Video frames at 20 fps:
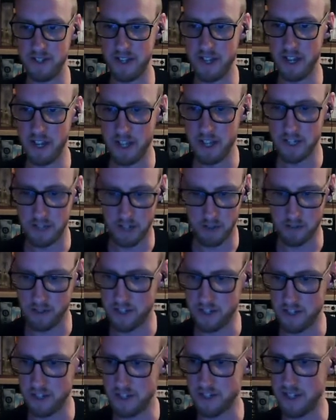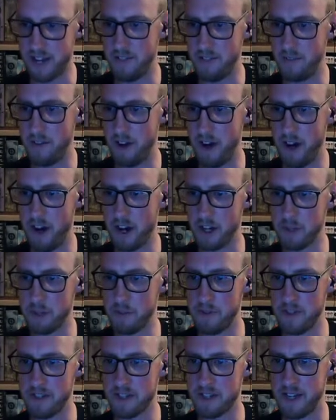So I'm going to just say, for
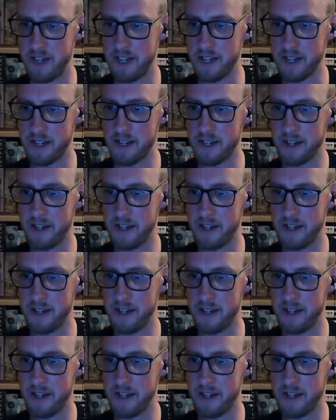argument's sake,